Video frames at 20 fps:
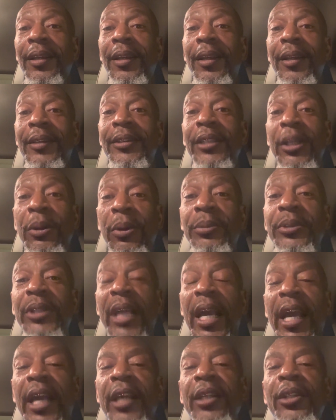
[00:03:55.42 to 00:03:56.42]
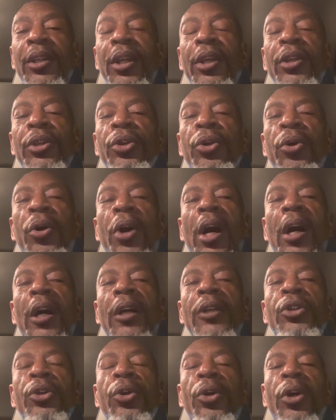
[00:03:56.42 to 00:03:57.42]
See what I'm saying?
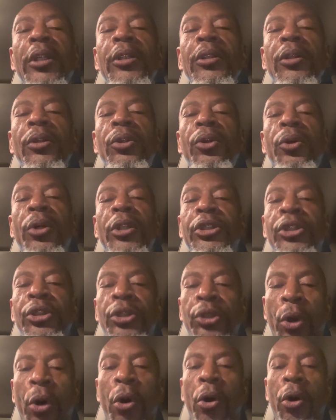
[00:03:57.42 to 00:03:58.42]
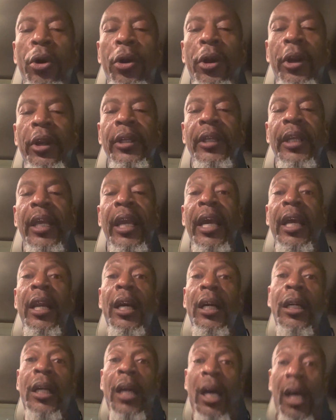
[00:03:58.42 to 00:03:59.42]
You're stored in a
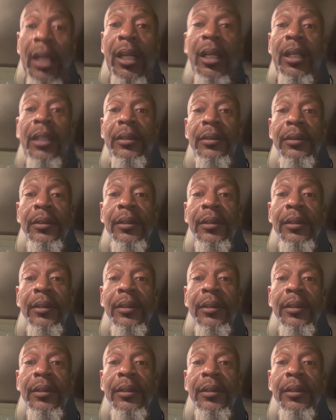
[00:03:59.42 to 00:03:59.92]
color,